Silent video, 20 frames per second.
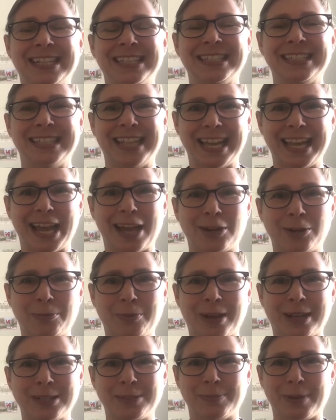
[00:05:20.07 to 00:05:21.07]
lay out a
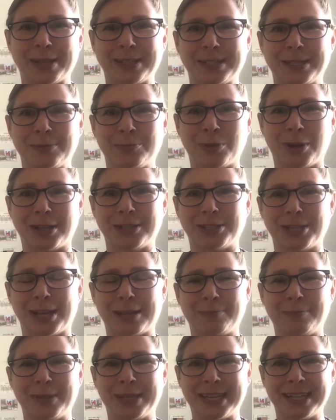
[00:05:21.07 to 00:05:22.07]
prospecting
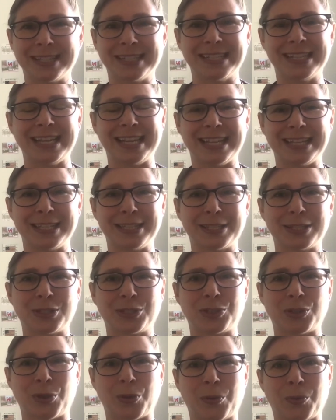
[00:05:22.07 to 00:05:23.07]
project, because it is
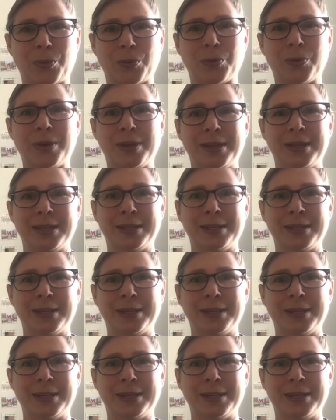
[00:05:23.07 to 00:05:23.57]
so